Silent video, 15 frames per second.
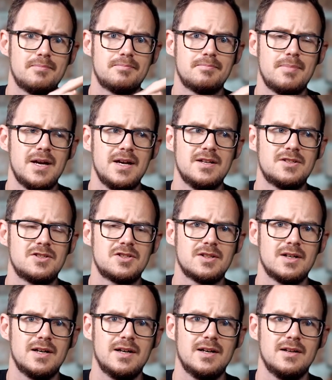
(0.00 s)
pitch
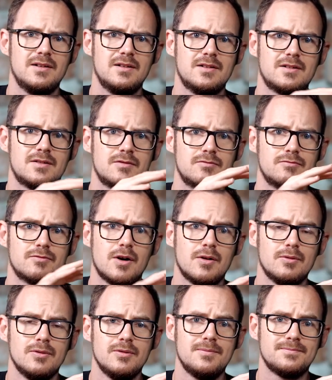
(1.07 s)
and
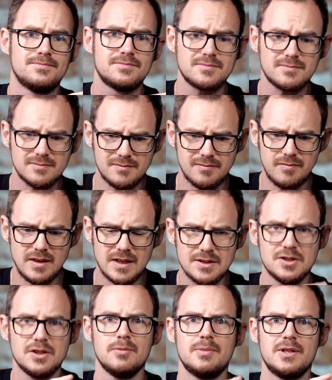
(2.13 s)
roll.
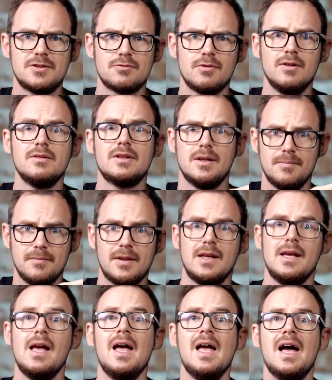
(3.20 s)
Tilt, pitch, roll, yep.
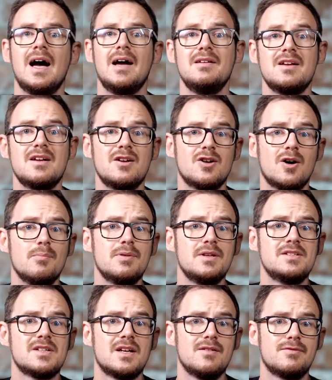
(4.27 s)
You can
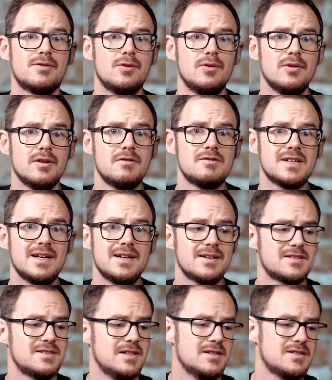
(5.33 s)
compensate for all those
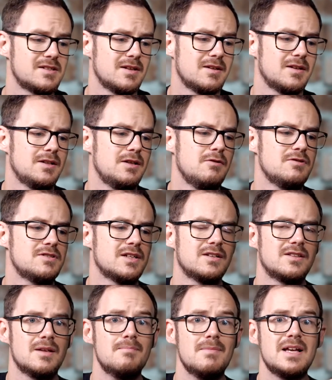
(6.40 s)
axes using
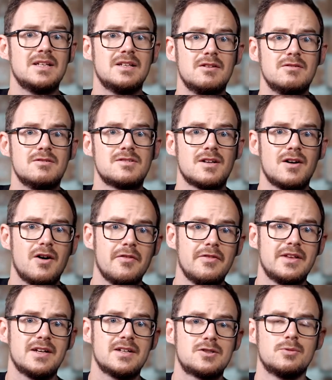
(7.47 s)
the menus on
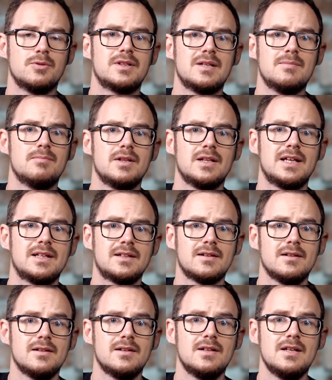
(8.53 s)
the actual gimbal
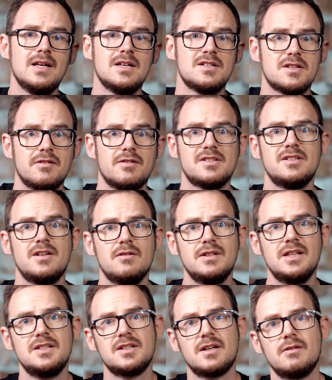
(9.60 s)
handle. So there's no
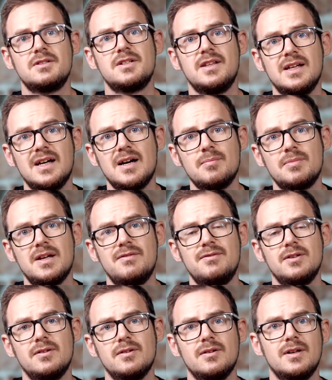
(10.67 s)
need to go into the app if
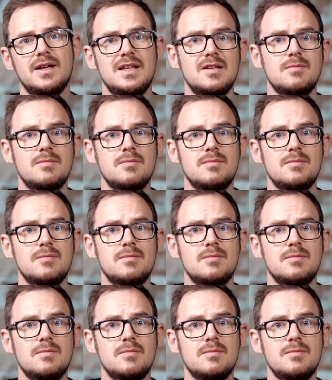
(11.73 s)
you're in the